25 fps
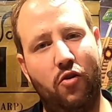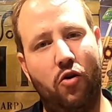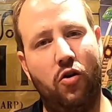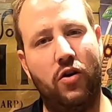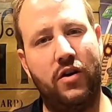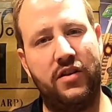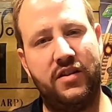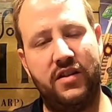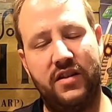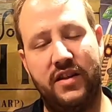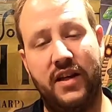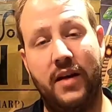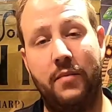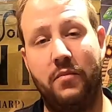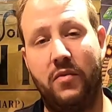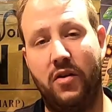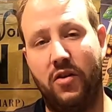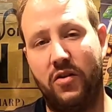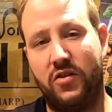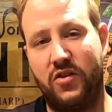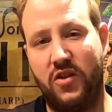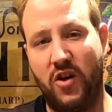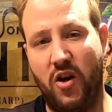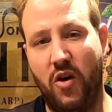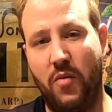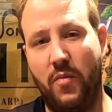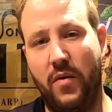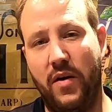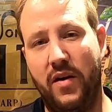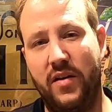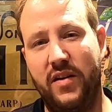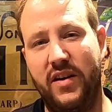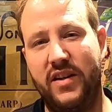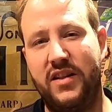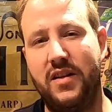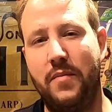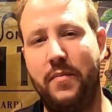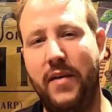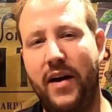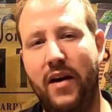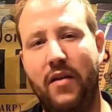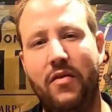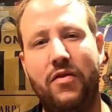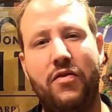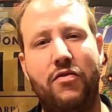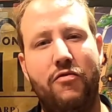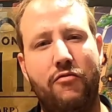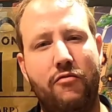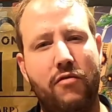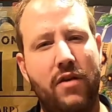august september october it's
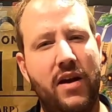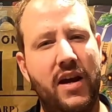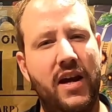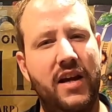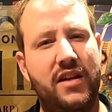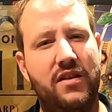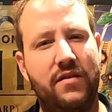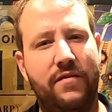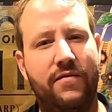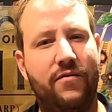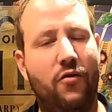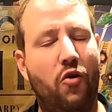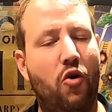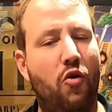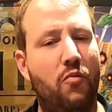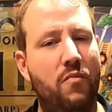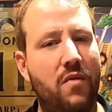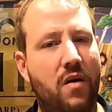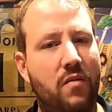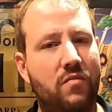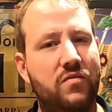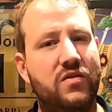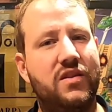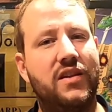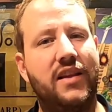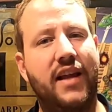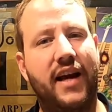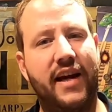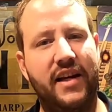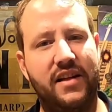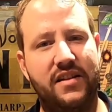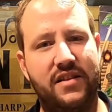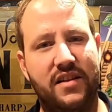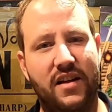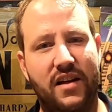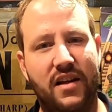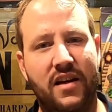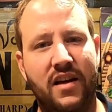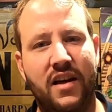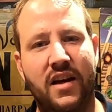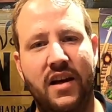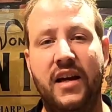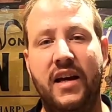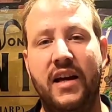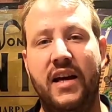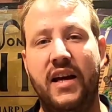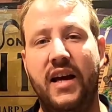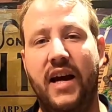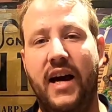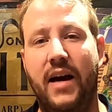about three to four months later
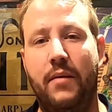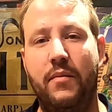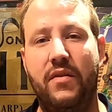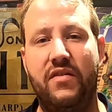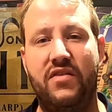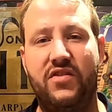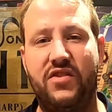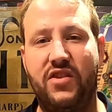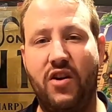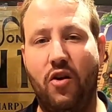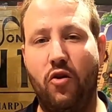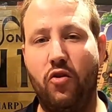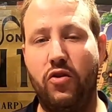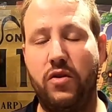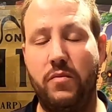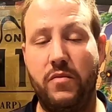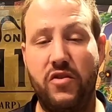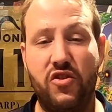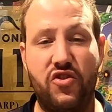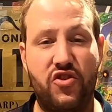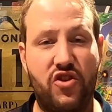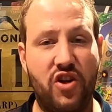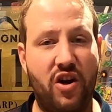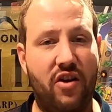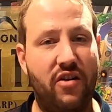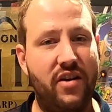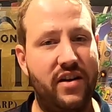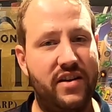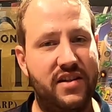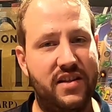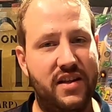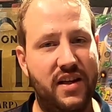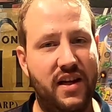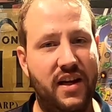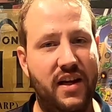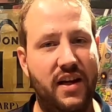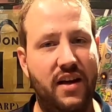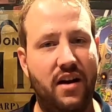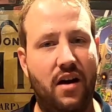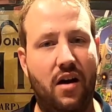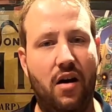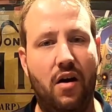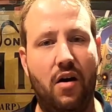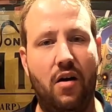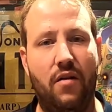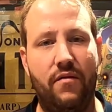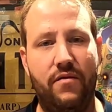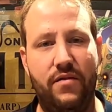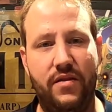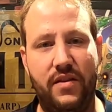and we've sold the majority
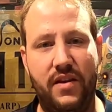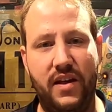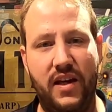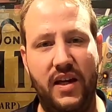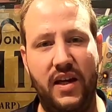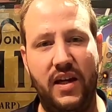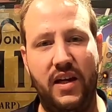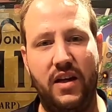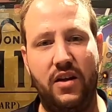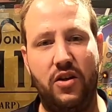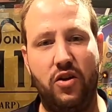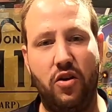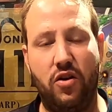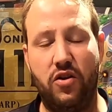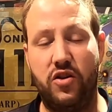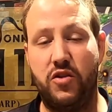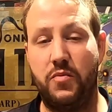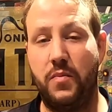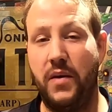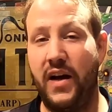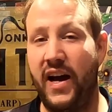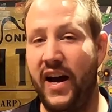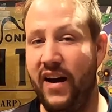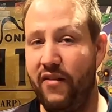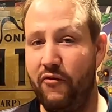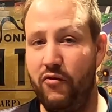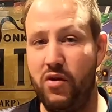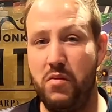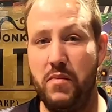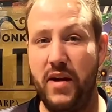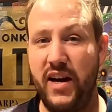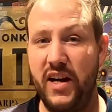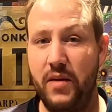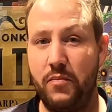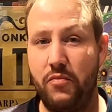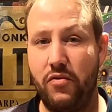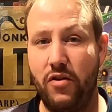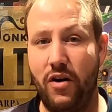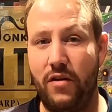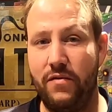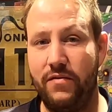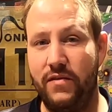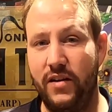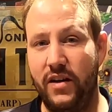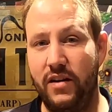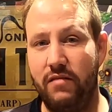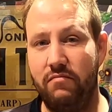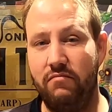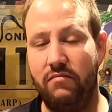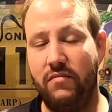of the goods. But have we made a
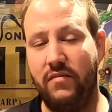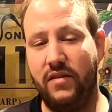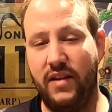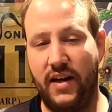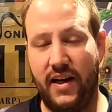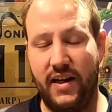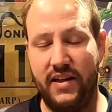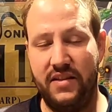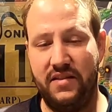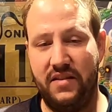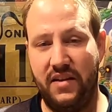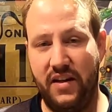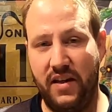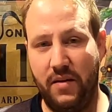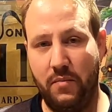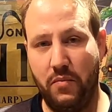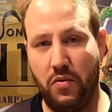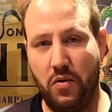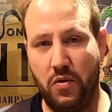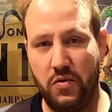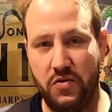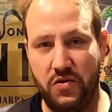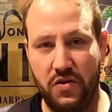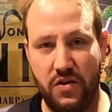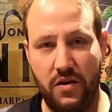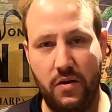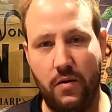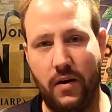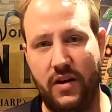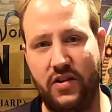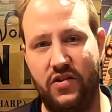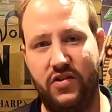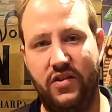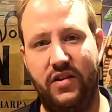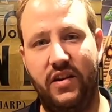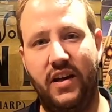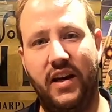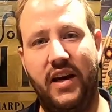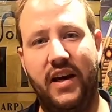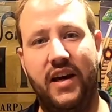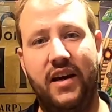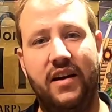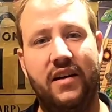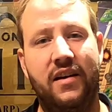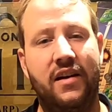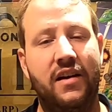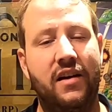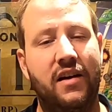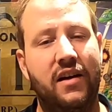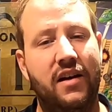profit? That is the important question here.